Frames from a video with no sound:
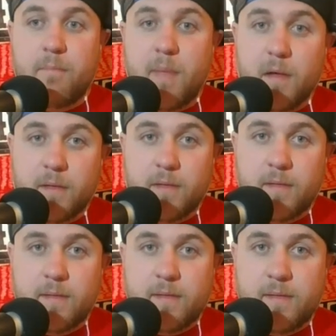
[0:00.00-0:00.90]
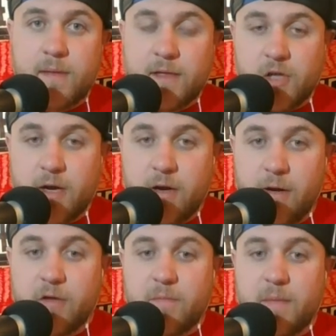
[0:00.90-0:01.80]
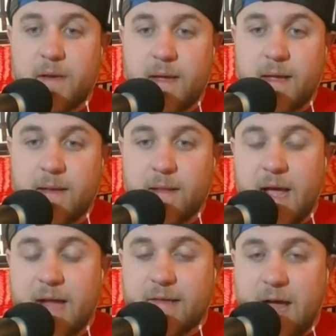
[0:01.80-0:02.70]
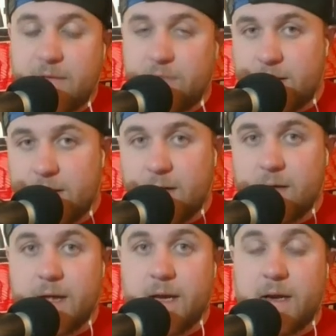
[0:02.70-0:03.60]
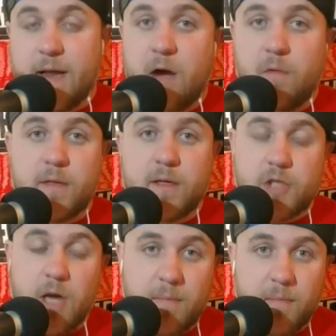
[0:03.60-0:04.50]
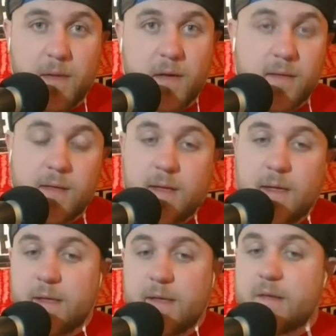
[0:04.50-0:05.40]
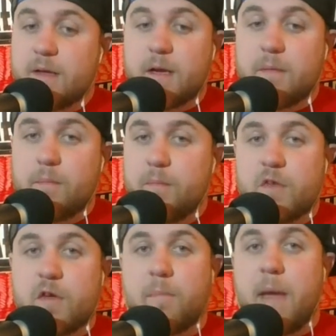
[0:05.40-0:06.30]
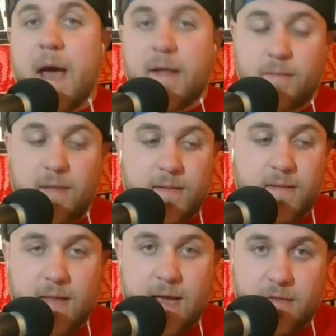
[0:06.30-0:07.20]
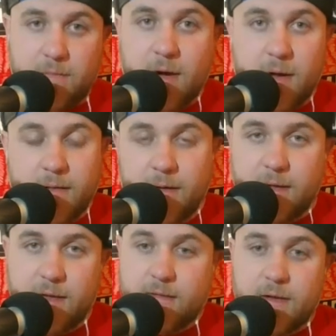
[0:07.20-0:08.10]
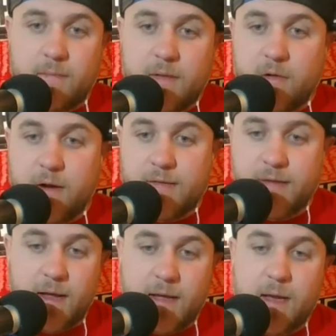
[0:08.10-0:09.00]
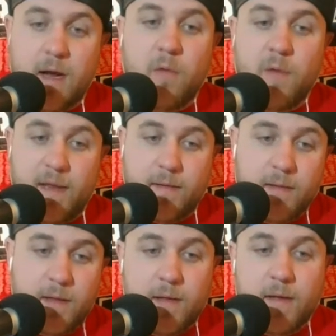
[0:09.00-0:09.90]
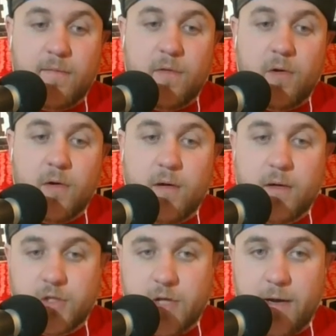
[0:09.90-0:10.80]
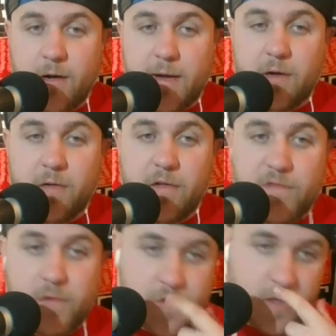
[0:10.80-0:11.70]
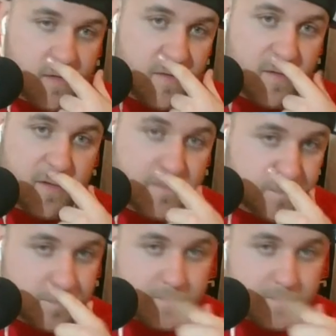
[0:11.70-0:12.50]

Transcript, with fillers: build that Johnny Gargano has been in the last half a year, and in now with the Ciampa build, this is gonna surpass him into that spot. Like, it's gonna be crazy. I cannot wait for Johnny Gargano in the future. So.